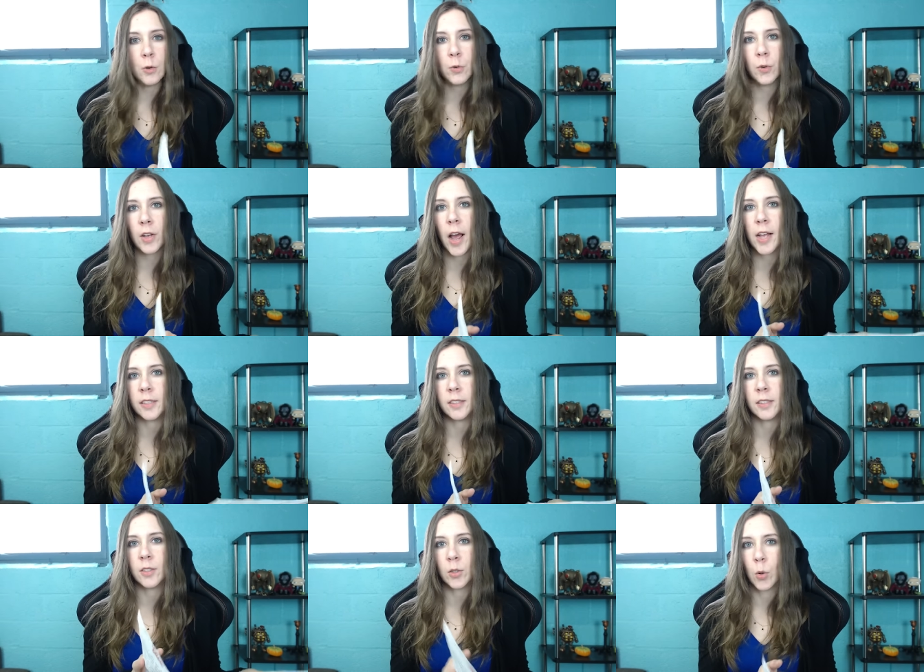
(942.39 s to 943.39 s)
You
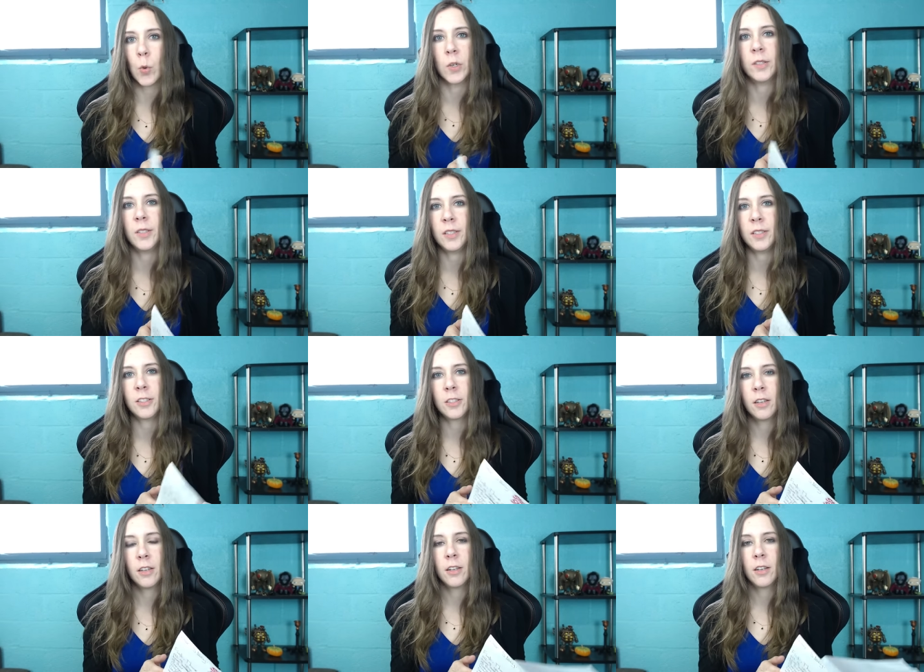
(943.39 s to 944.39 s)
guys' horses
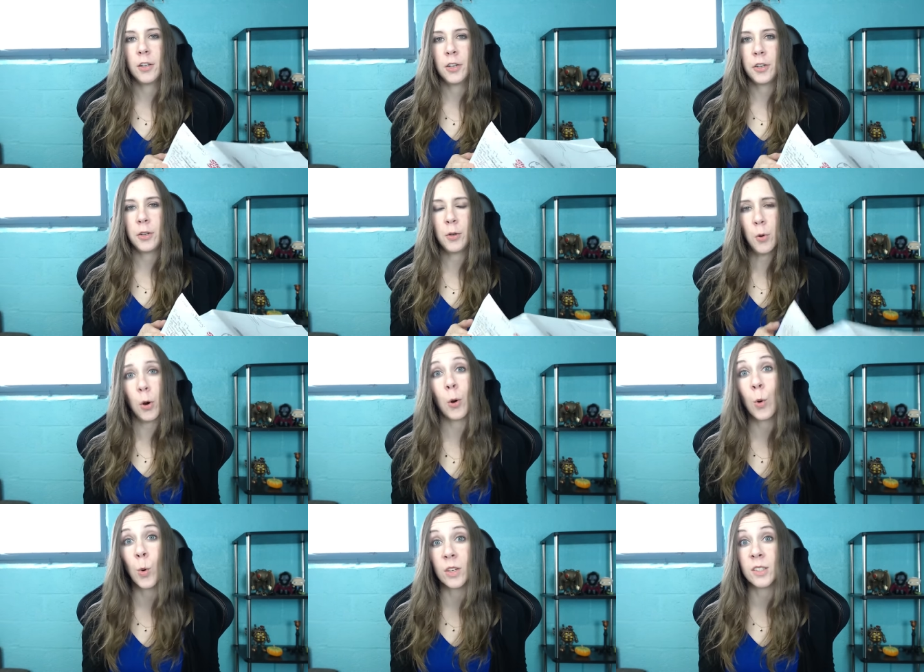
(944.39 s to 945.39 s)
your
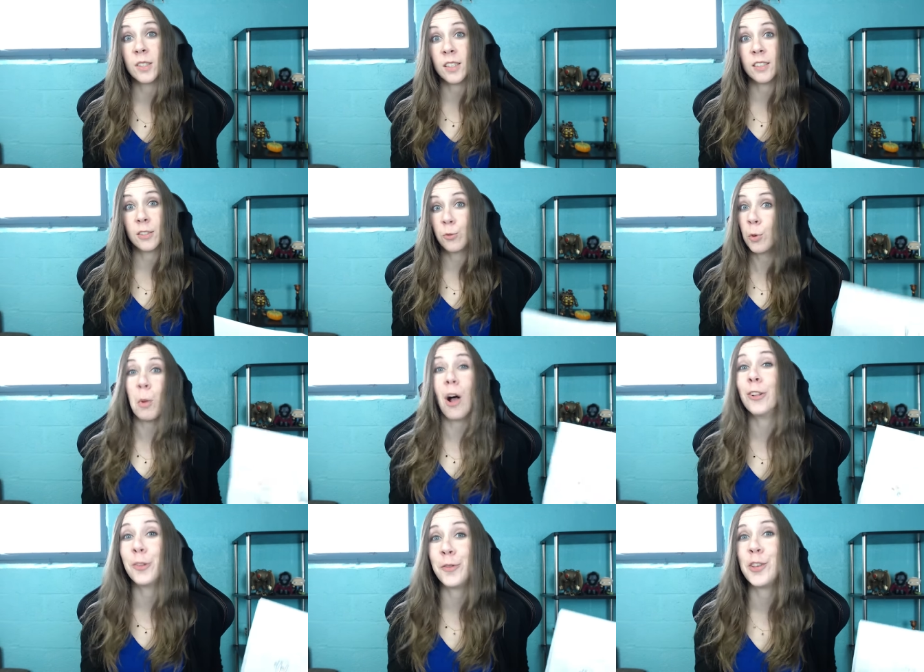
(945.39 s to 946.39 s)
horses from
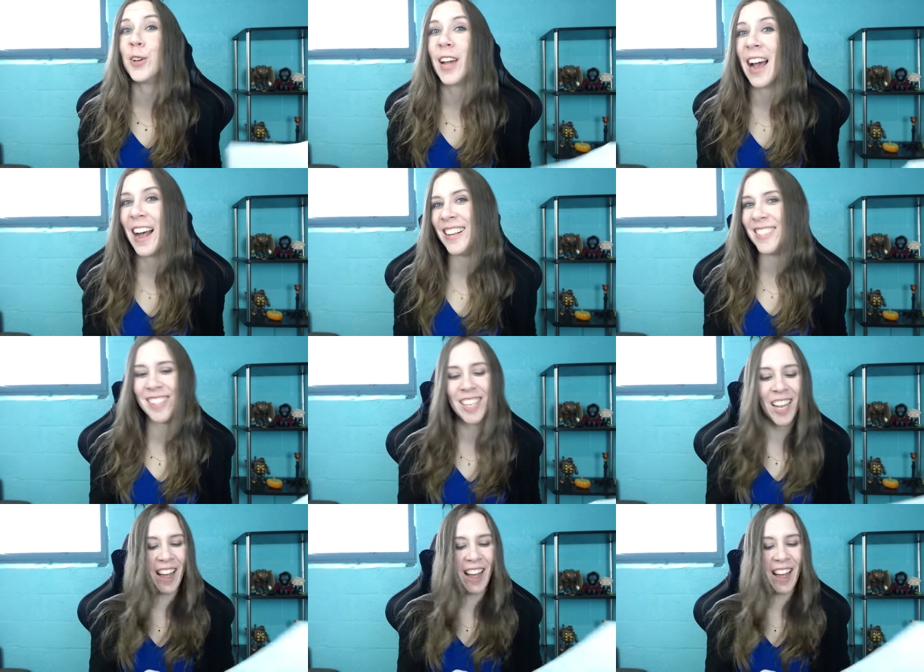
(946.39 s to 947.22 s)
all of you guys.